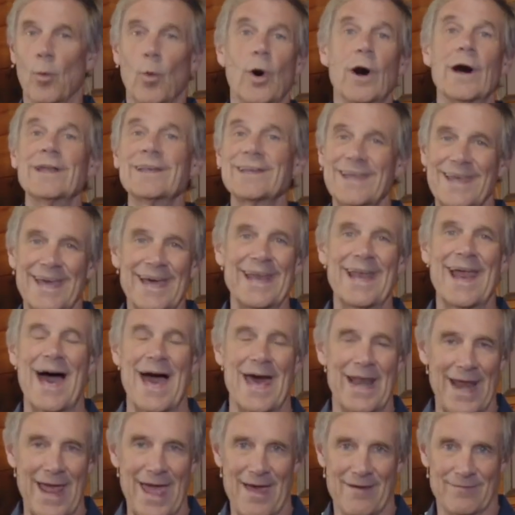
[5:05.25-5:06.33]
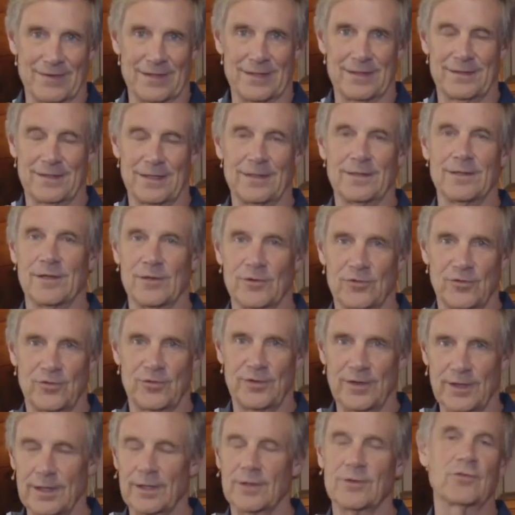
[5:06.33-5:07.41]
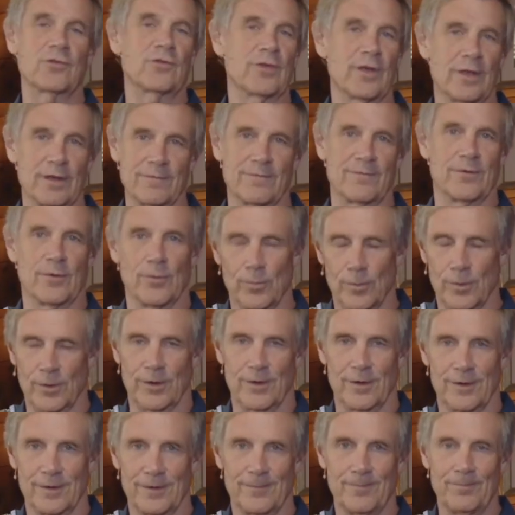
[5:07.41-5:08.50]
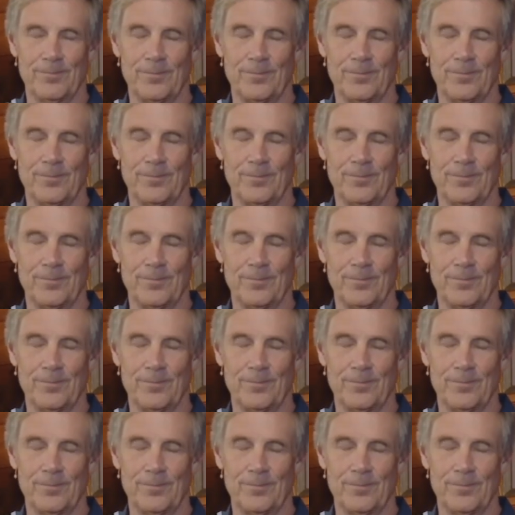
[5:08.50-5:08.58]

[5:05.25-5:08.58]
One cannot have it in this sick, sinful world.